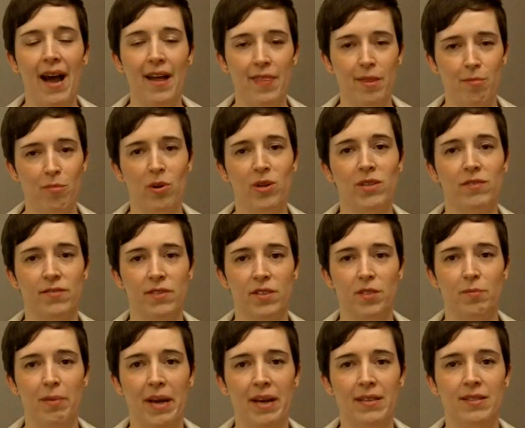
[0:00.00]
at the point of
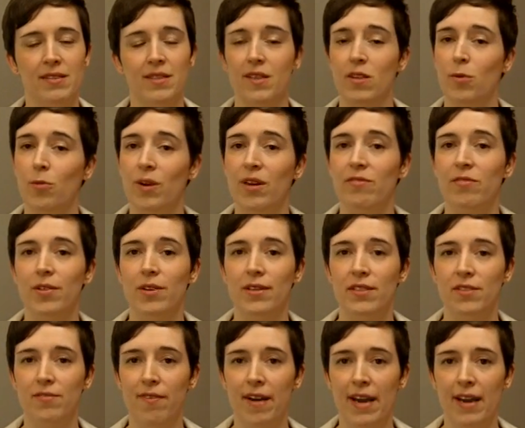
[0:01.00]
dispense that the wafer
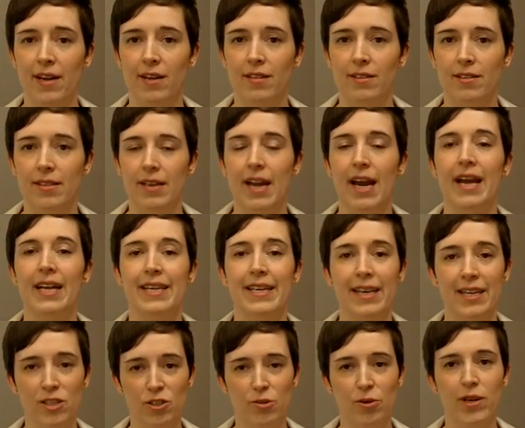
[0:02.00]
has failed and
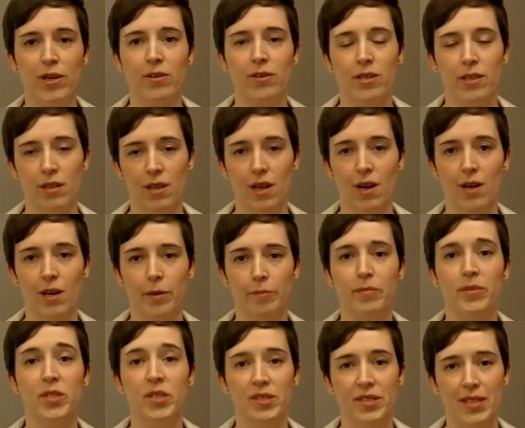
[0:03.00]
can trigger an alarm
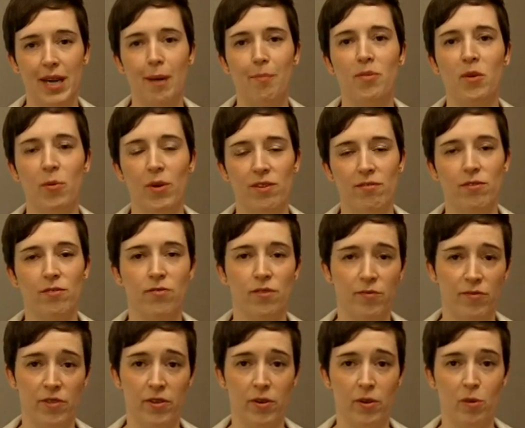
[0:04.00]
to stop the wafer from
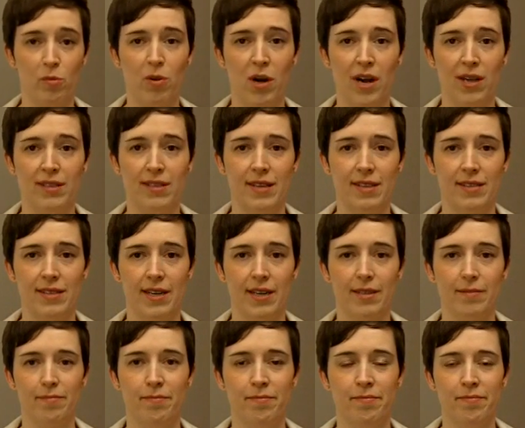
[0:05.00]
further
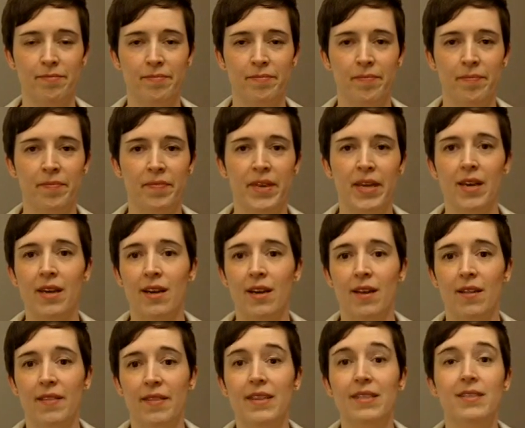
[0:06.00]
processing.
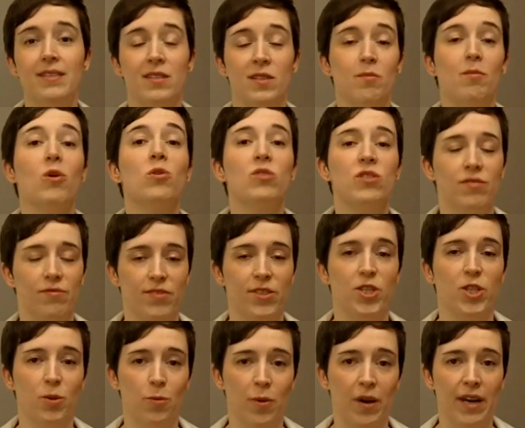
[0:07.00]
This is the most
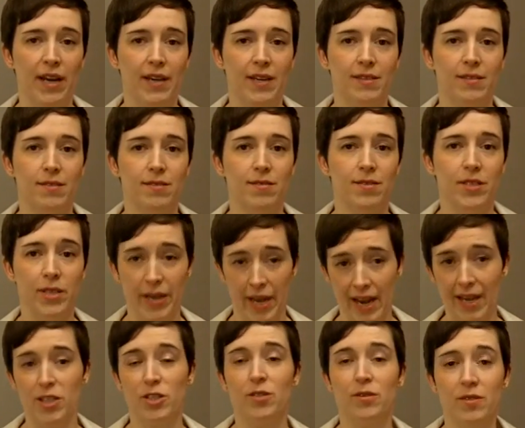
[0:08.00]
efficient way to
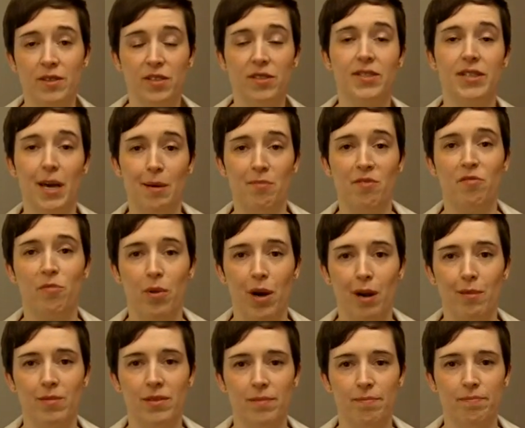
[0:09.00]
catch this type of
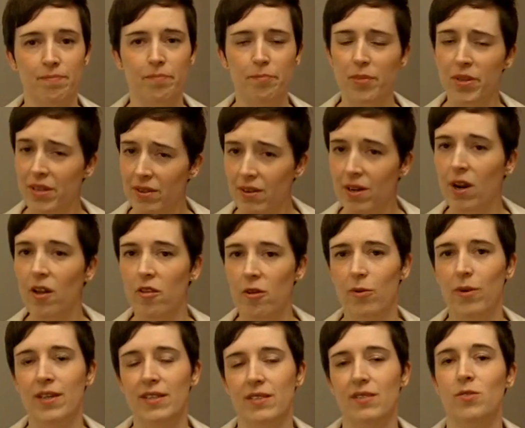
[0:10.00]
problem, but there are other
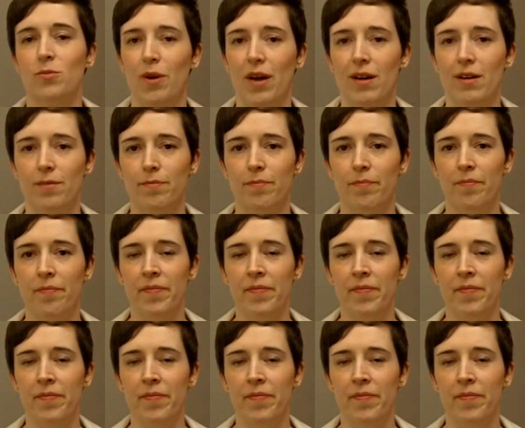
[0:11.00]
ways as well.